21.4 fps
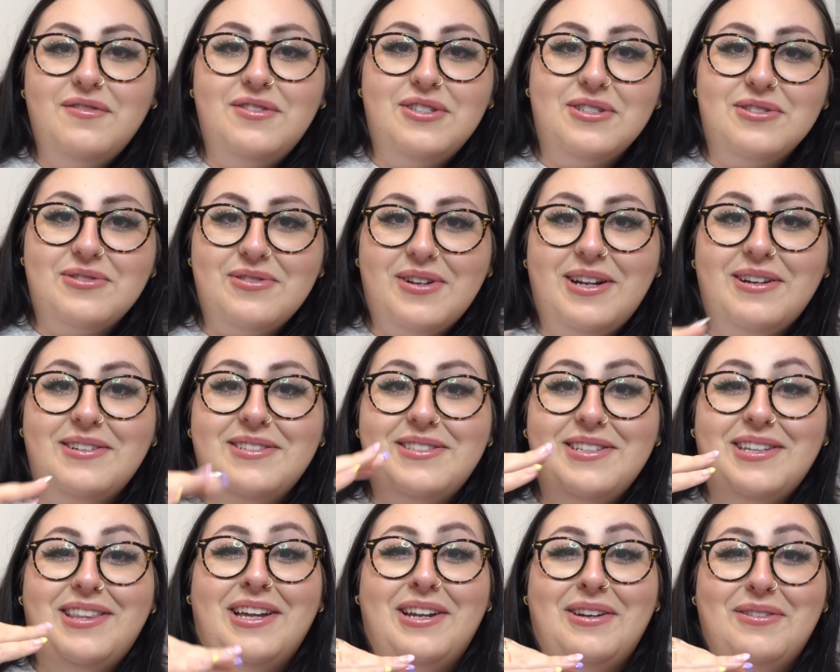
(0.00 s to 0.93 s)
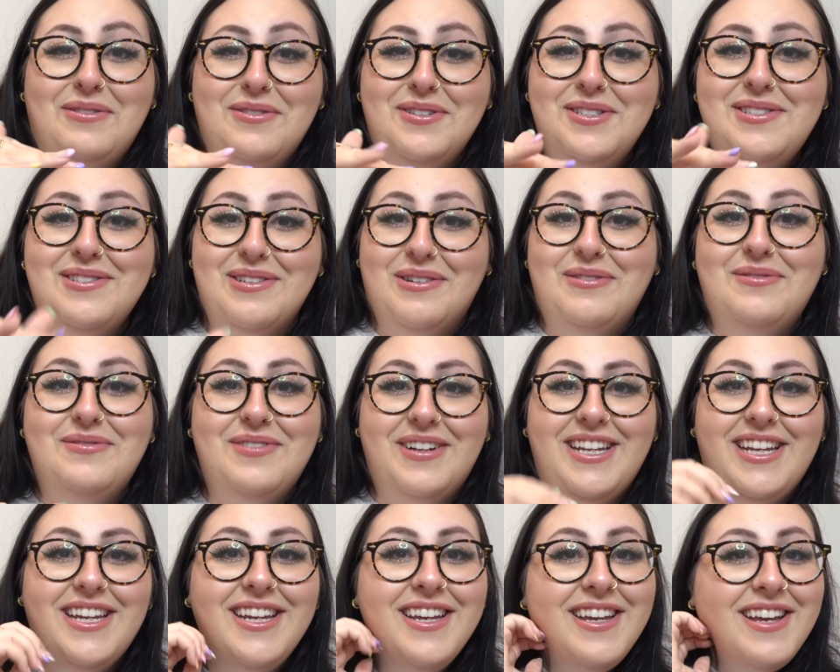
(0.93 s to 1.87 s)
have chills right now because it was so
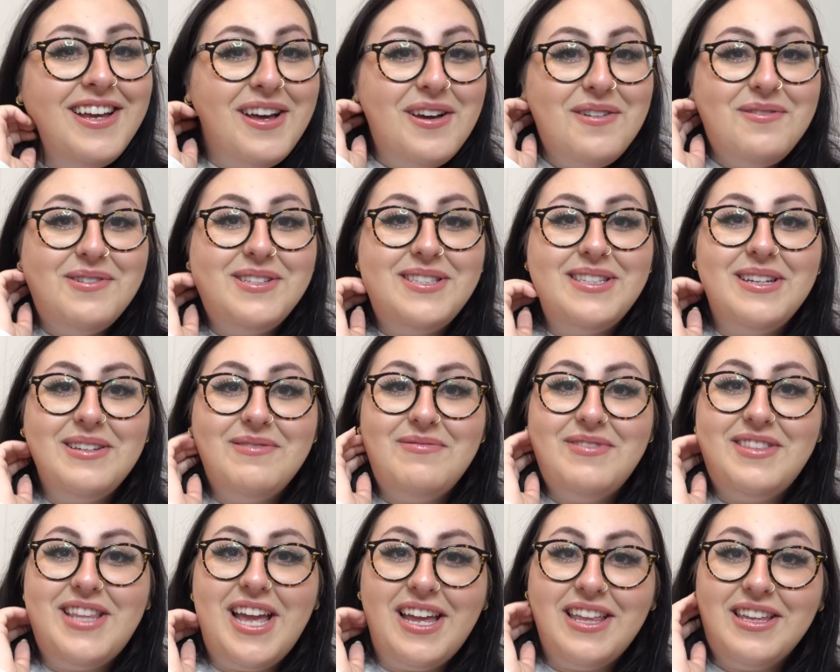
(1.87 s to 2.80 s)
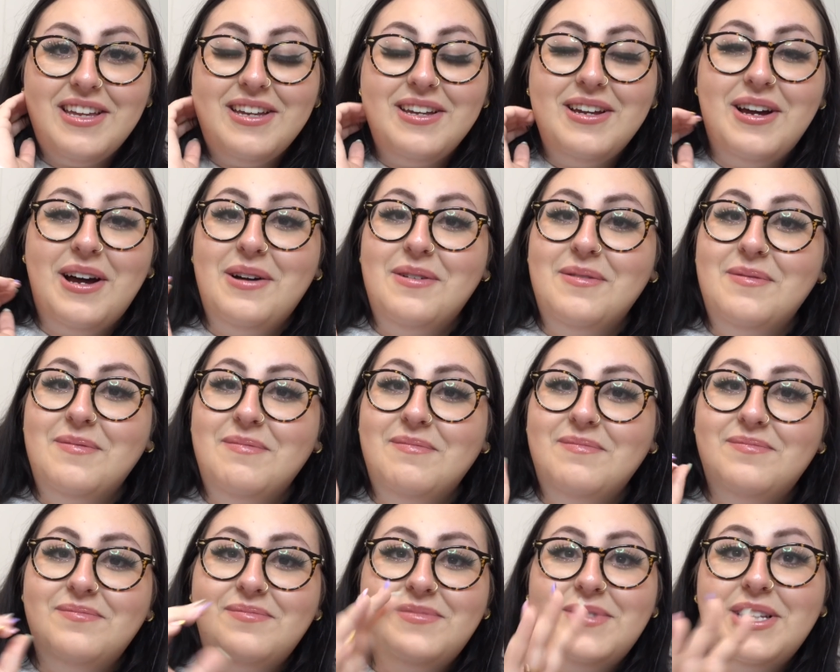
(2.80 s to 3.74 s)
funny, was that
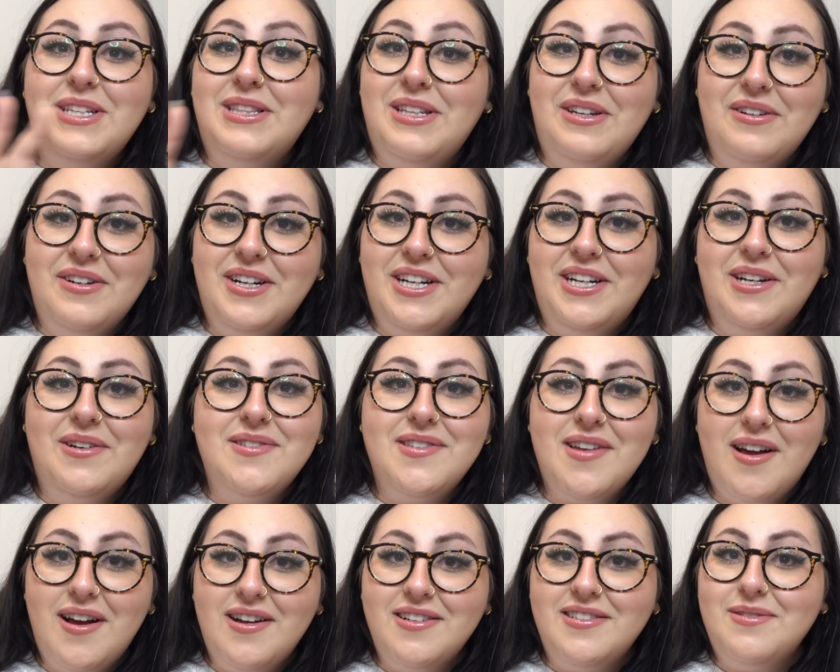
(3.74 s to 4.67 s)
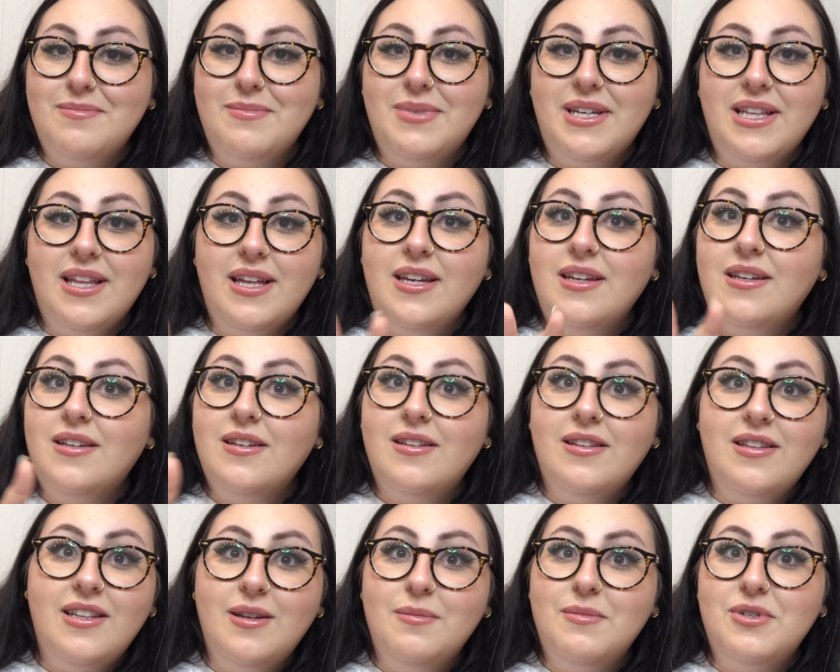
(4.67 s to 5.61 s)
the theory goes on to be like,
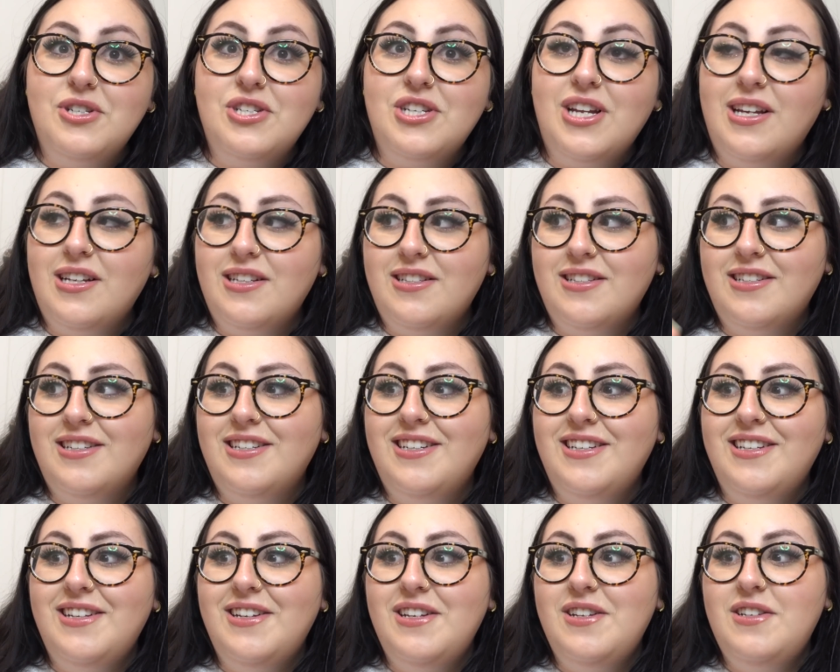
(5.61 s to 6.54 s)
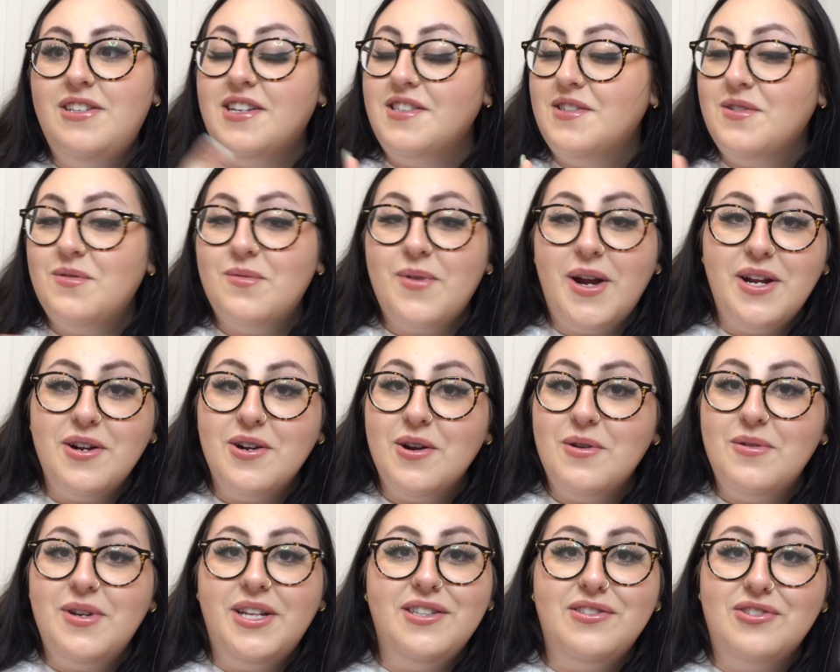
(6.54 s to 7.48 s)
Lea Michele doesn't write
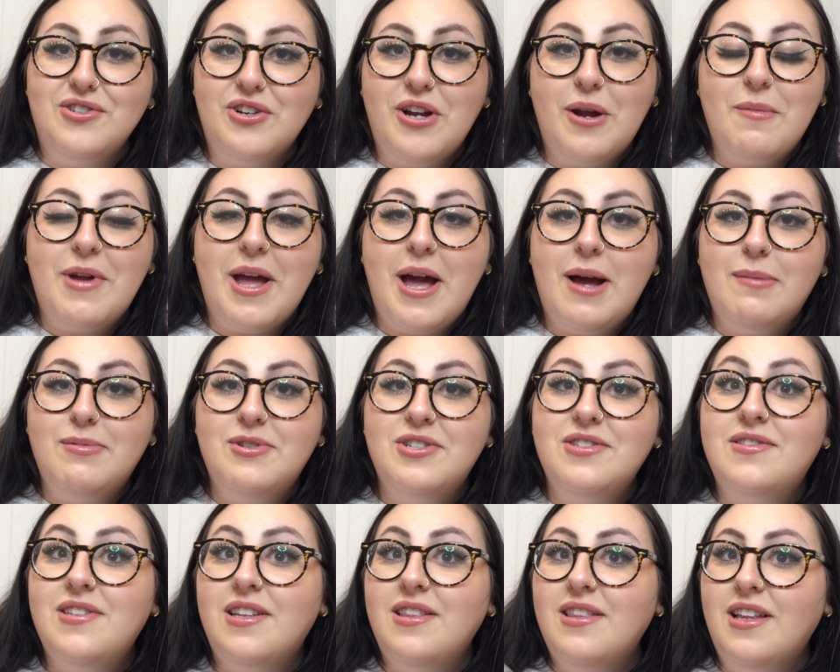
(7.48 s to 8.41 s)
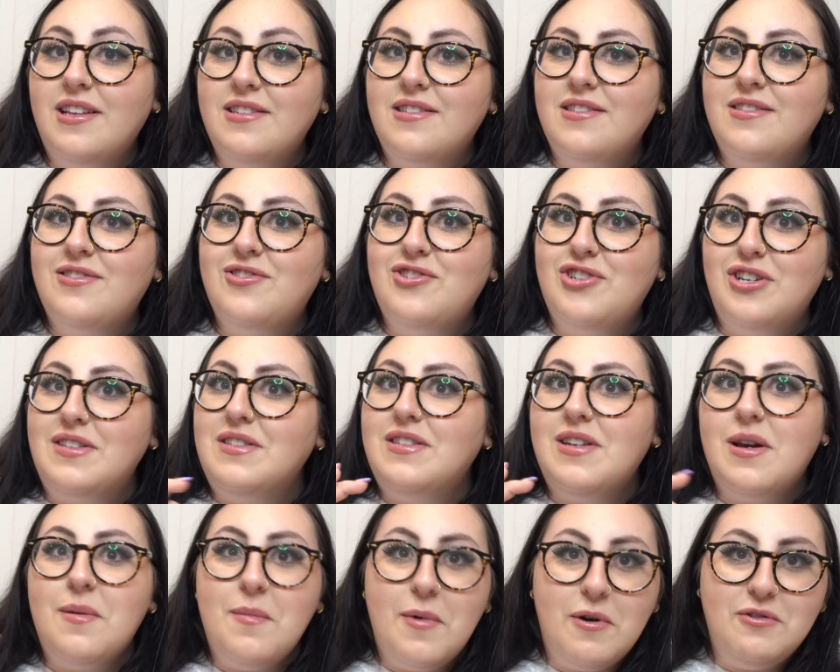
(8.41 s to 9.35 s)
her own Instagram captions unless it's
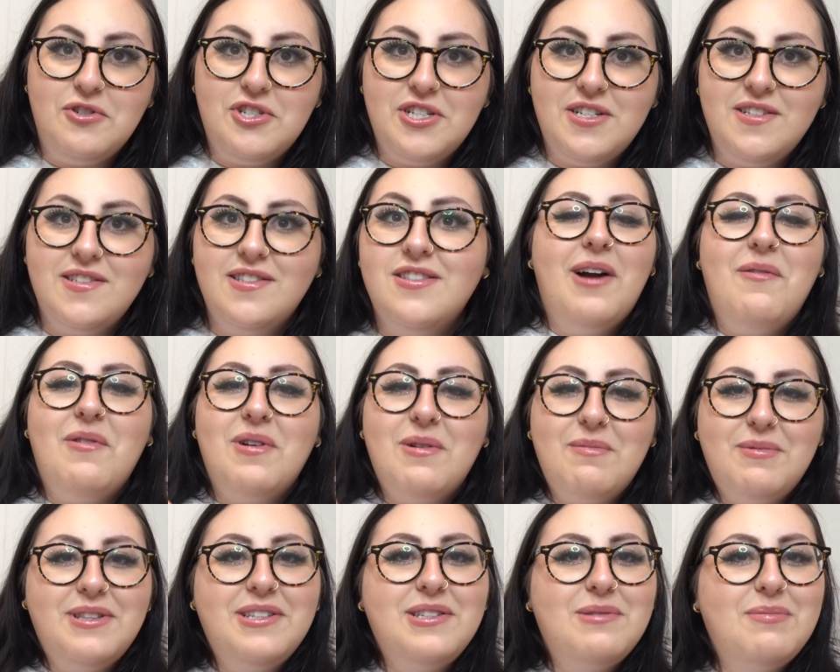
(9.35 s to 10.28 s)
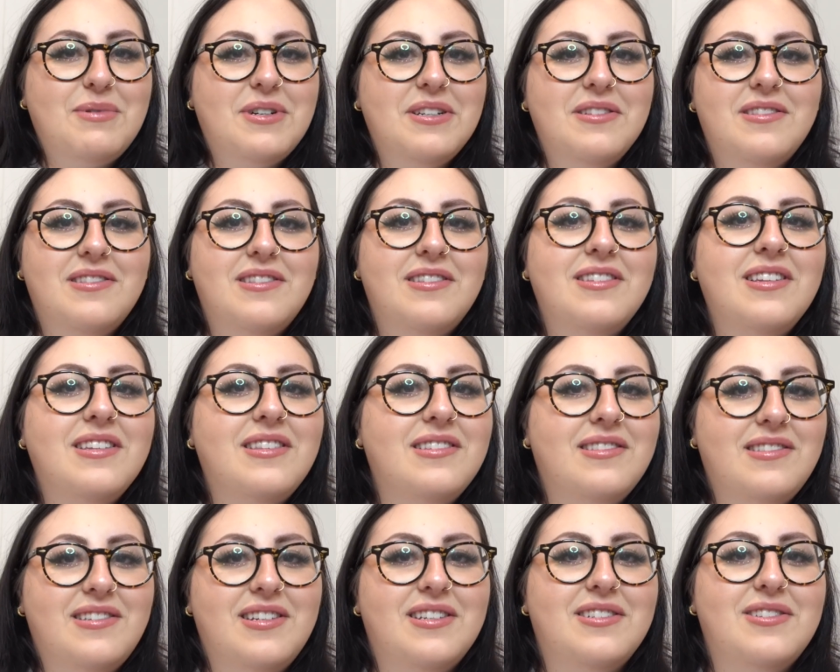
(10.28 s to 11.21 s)
just emojis. I want to put this part that
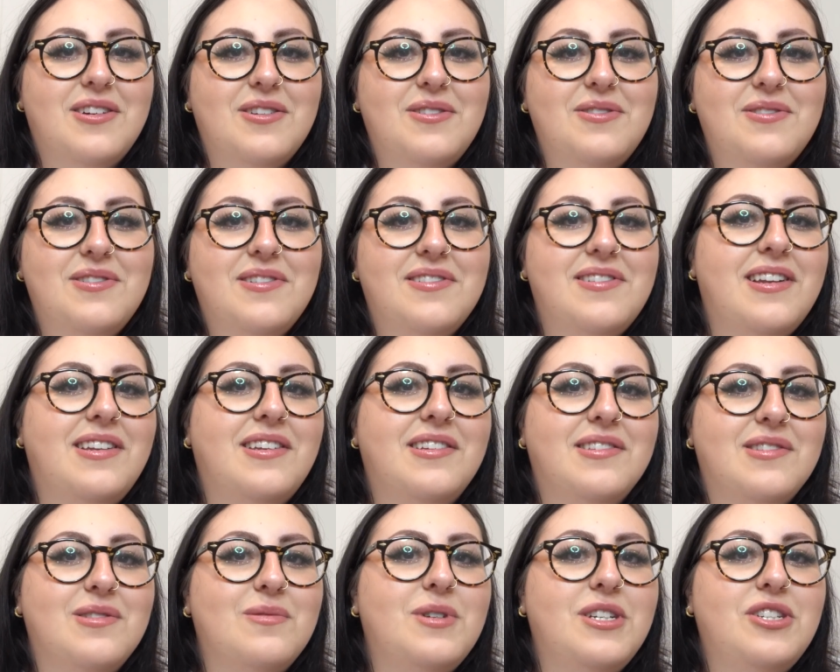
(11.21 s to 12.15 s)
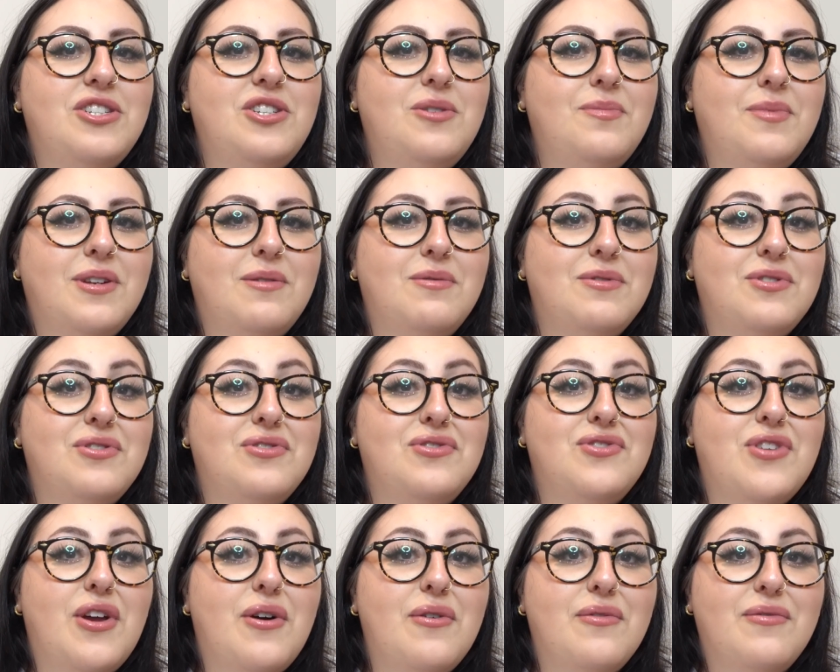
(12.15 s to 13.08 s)
this TikTok user said because the way she put it was
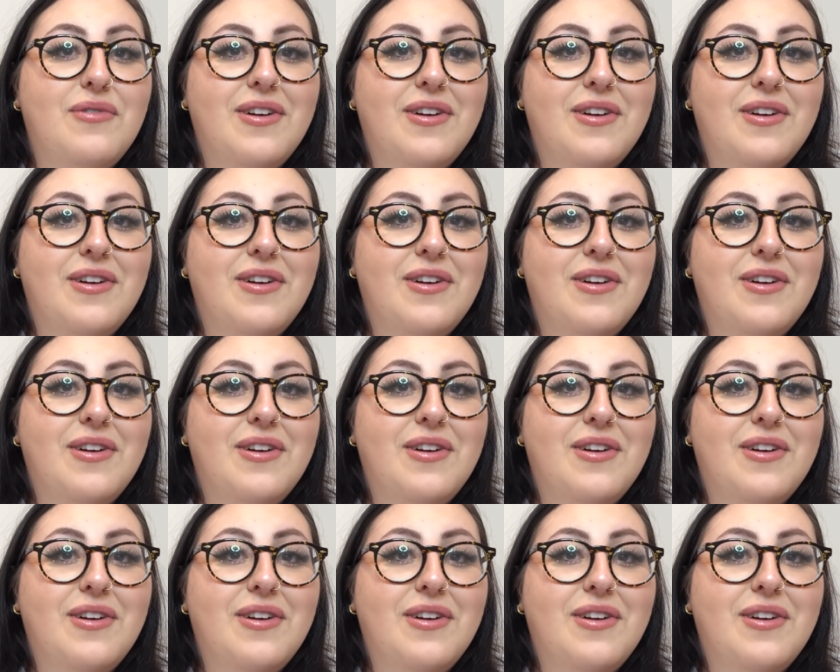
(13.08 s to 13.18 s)
so